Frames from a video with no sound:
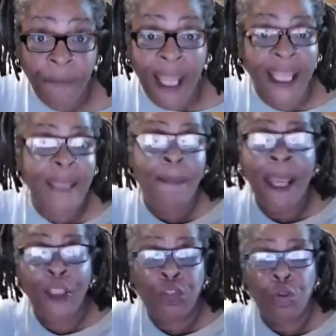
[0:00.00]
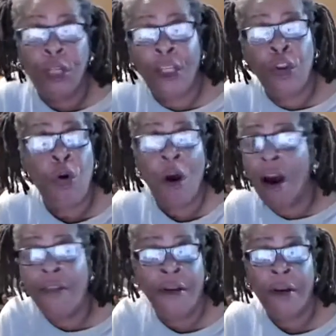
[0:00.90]
and he made sure that no
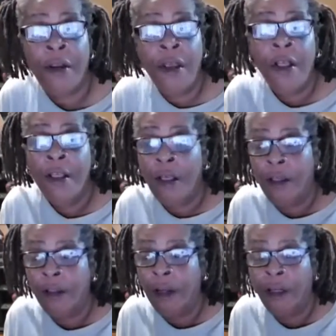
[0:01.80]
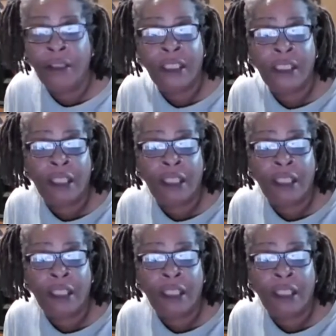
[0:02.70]
other uh,